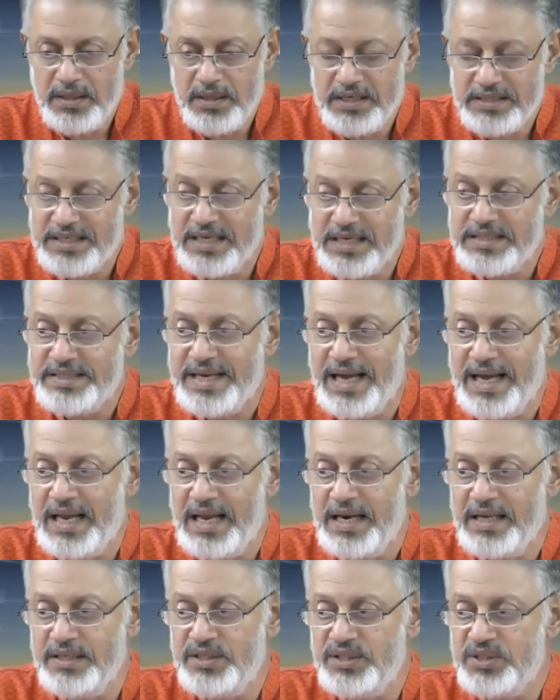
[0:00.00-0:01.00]
it's a
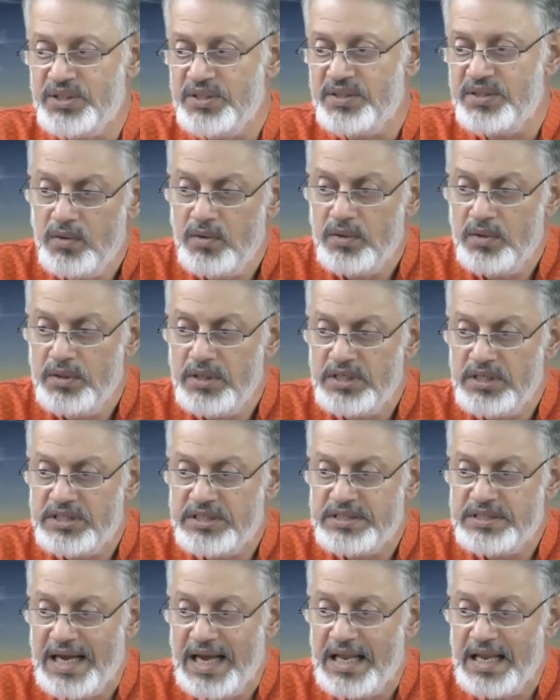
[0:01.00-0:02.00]
challenge.
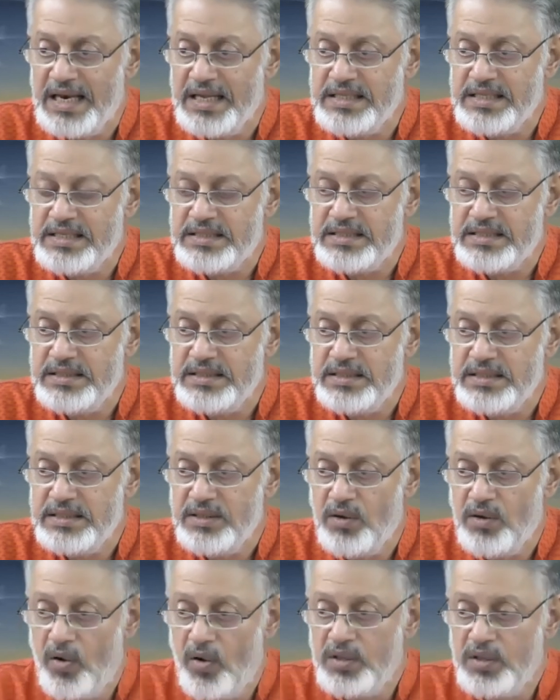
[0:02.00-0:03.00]
It's challenge
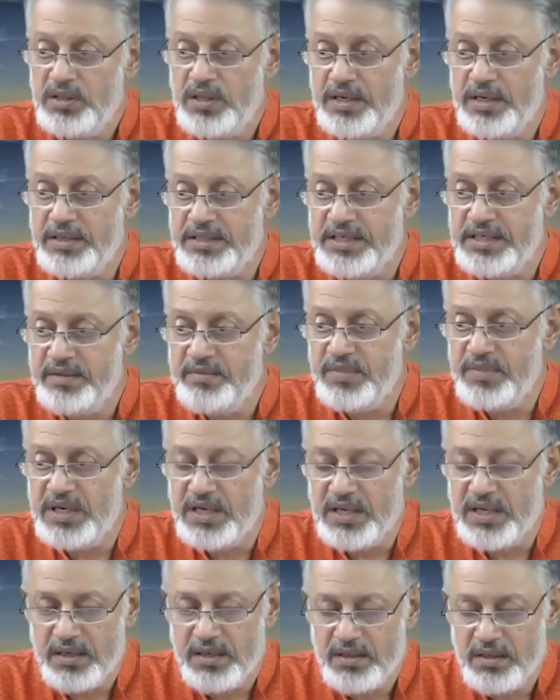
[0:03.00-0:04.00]
on the
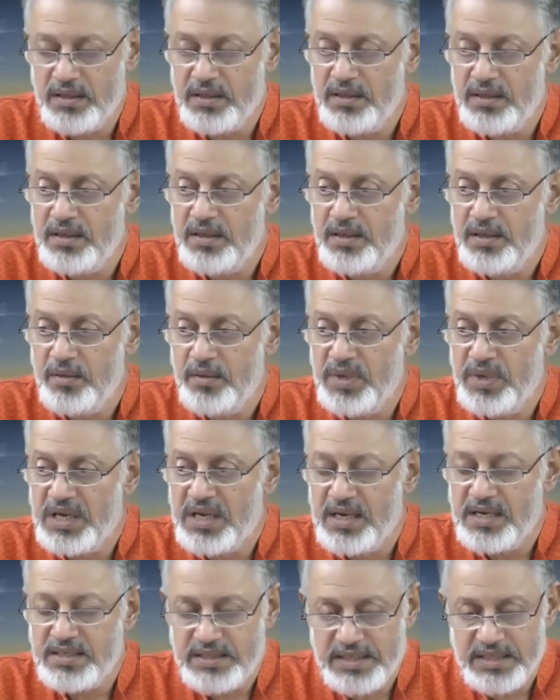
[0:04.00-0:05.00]
dreamer
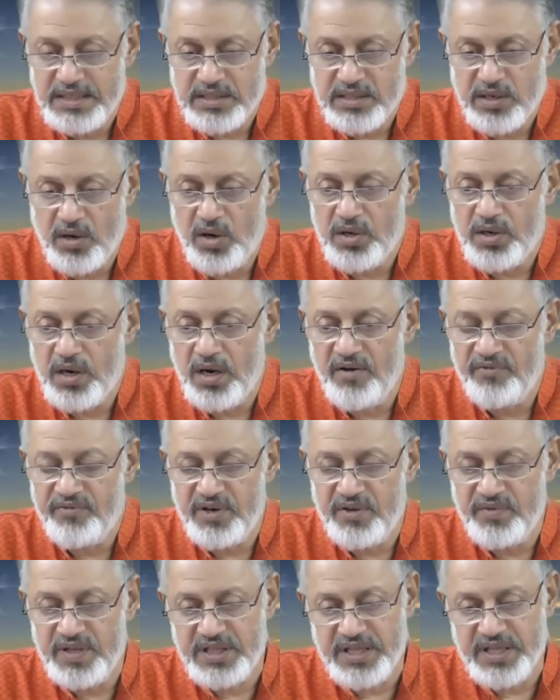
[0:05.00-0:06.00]
because he's not
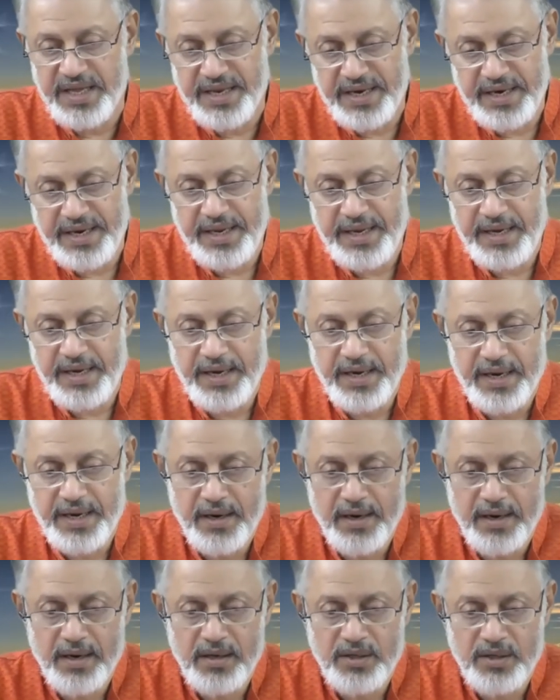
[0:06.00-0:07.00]
left with
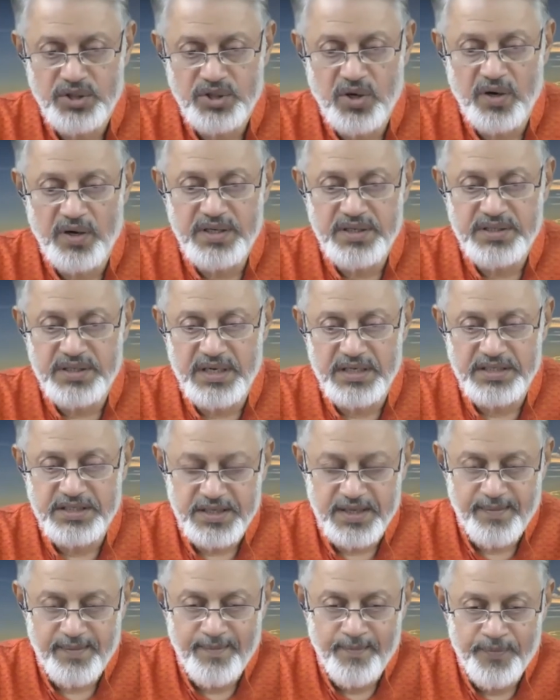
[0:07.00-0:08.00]
any
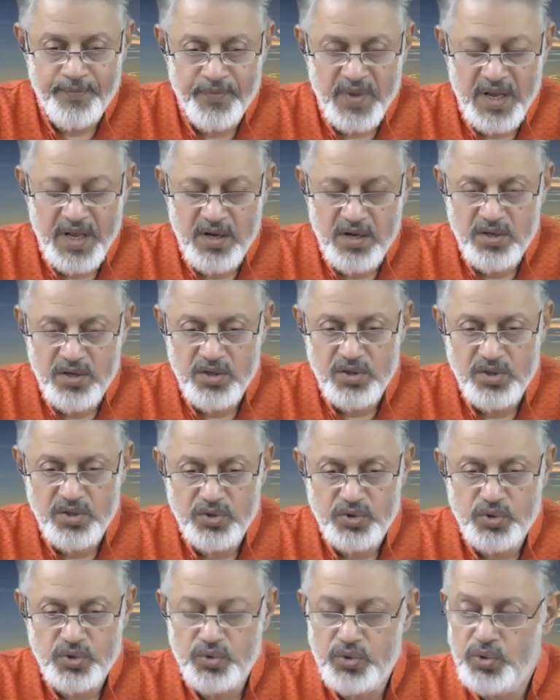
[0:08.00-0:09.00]
choices
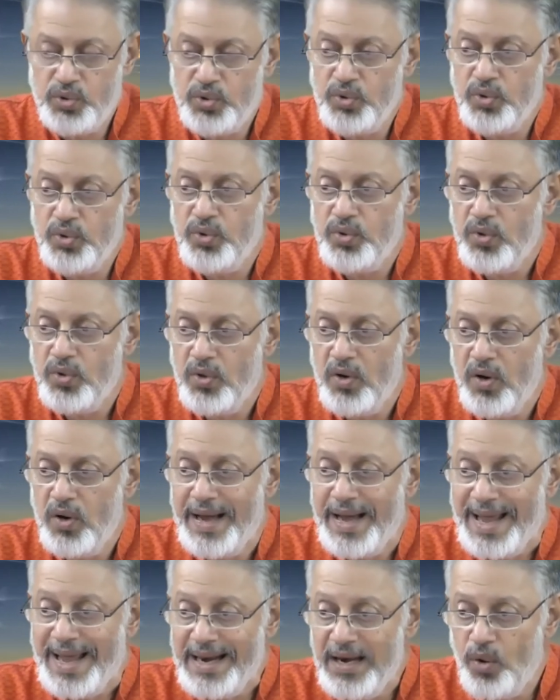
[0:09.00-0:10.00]
to do
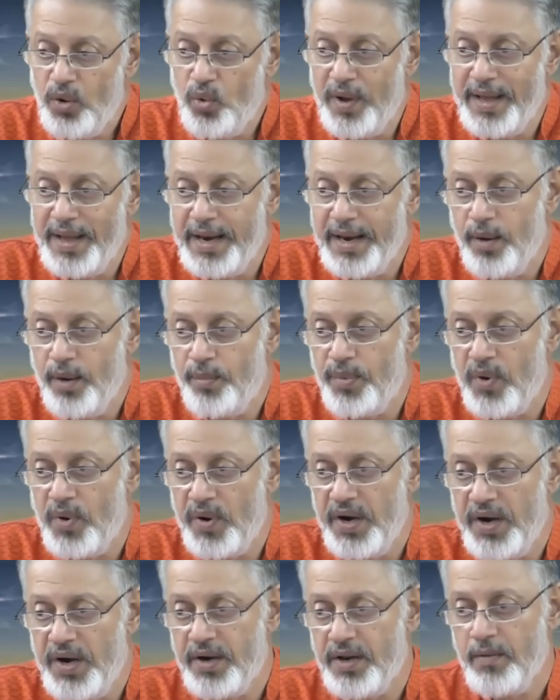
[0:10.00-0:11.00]
inquiry
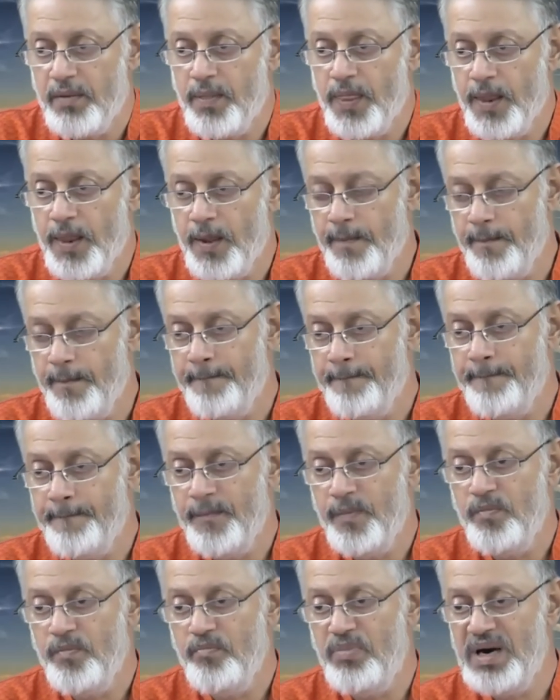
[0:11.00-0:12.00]
upon it.
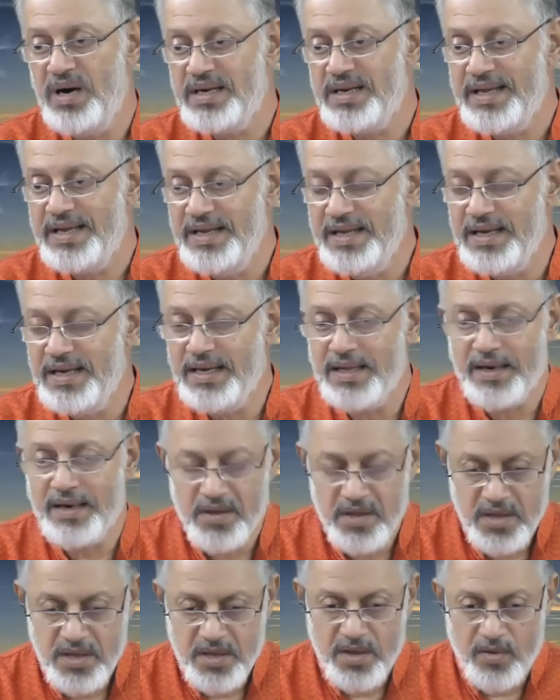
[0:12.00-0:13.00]
But here,
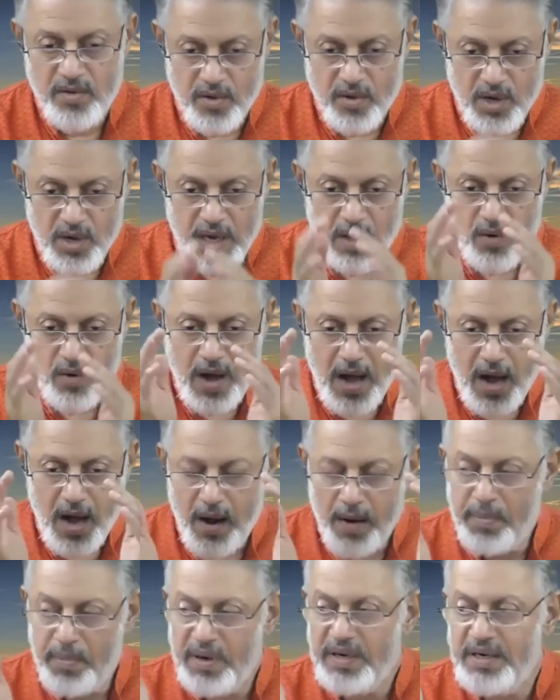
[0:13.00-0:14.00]
you have
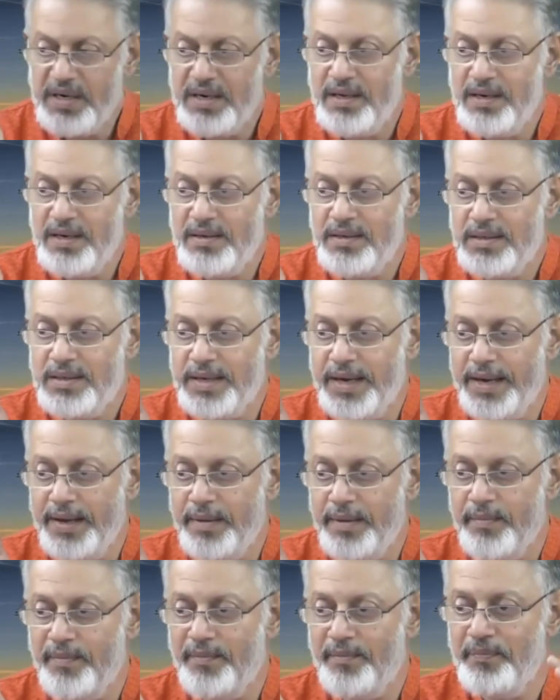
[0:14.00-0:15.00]
abundant
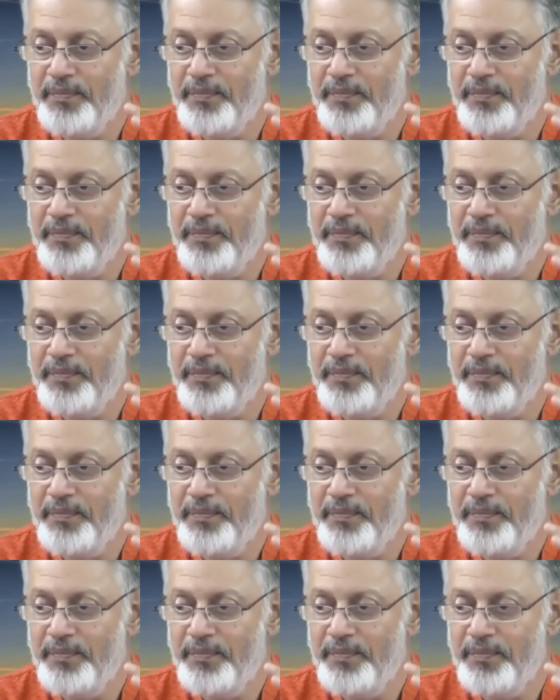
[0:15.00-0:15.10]
time